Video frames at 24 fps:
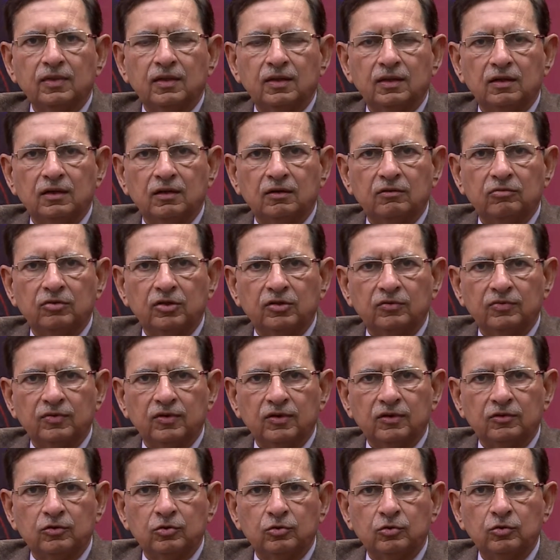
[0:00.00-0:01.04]

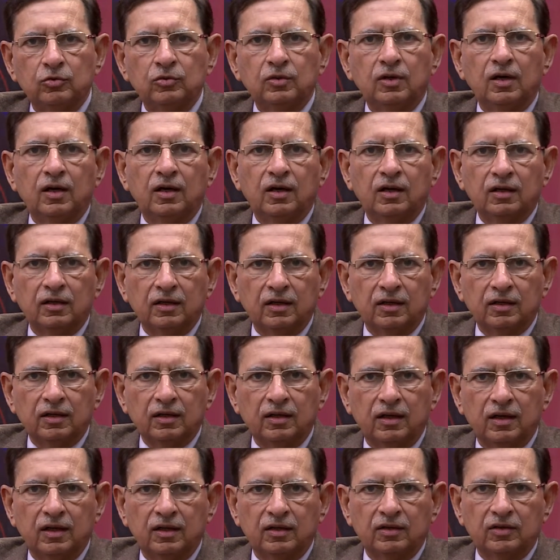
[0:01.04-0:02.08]
individuals who are at a
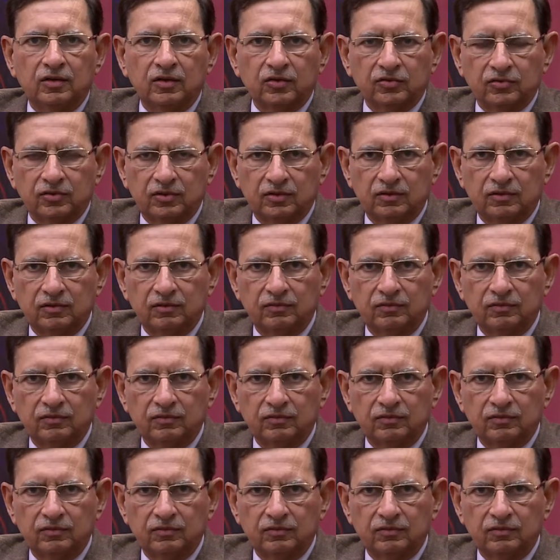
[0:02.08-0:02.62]
higher risk.